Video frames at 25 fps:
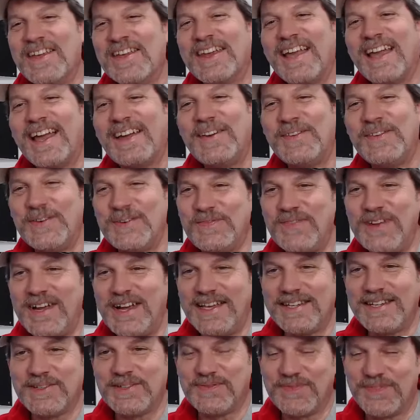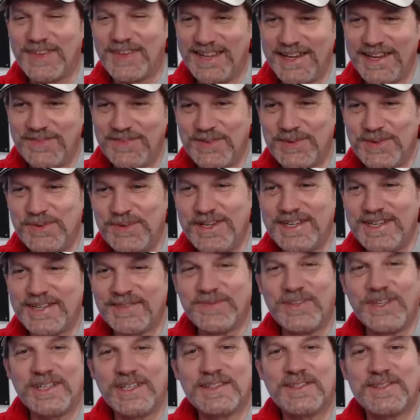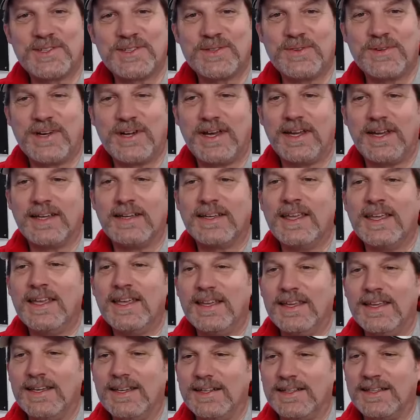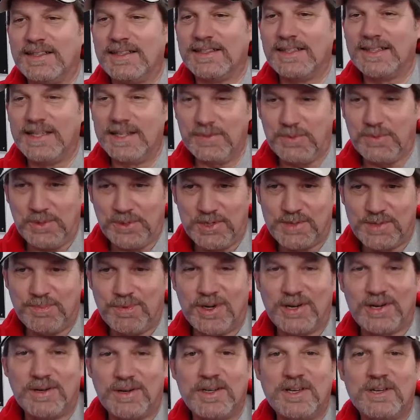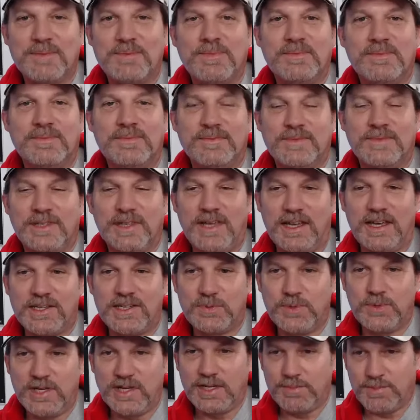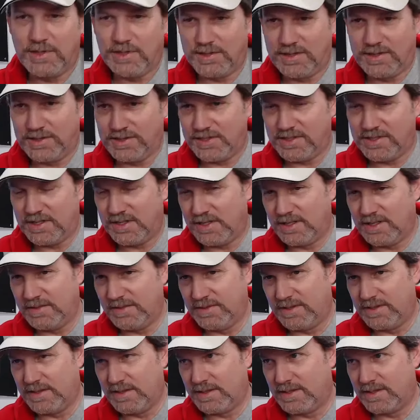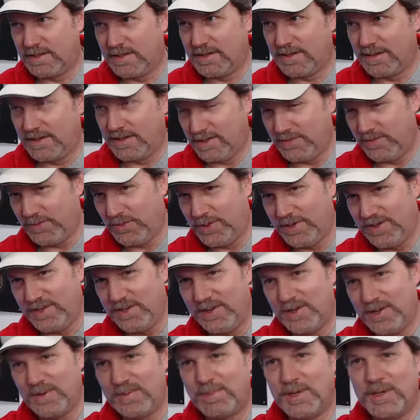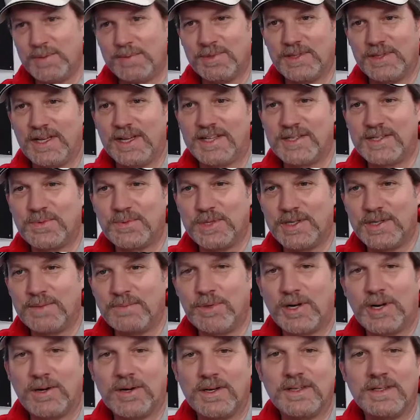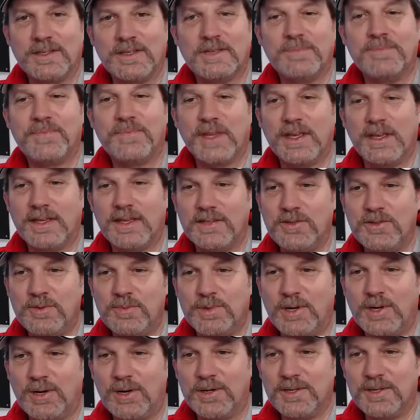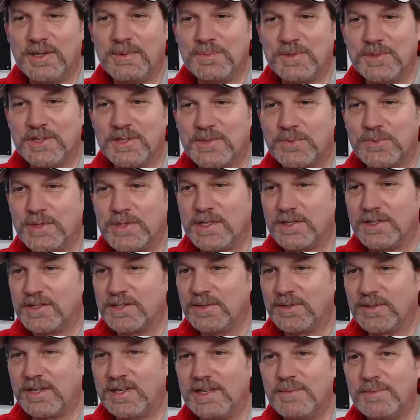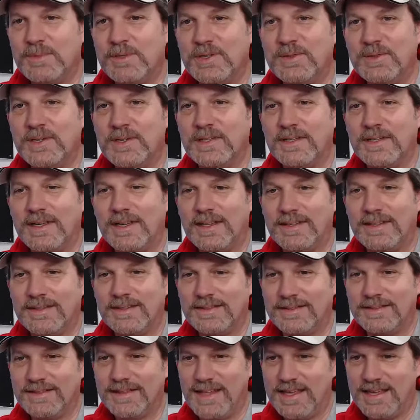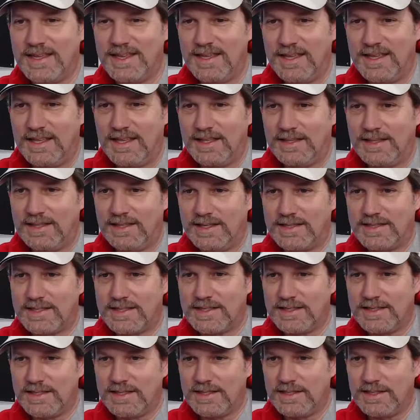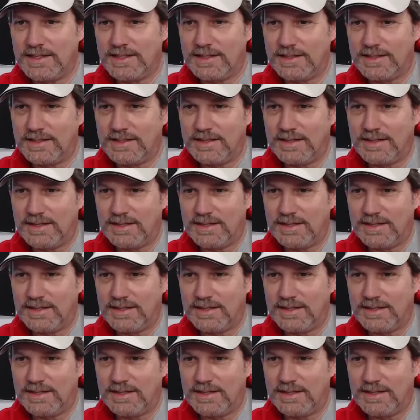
Got to remind them every week about the swag. It was brought up last week because one of the other people last week brought it up, and you brought it up this week. So keep doing that. Let's see.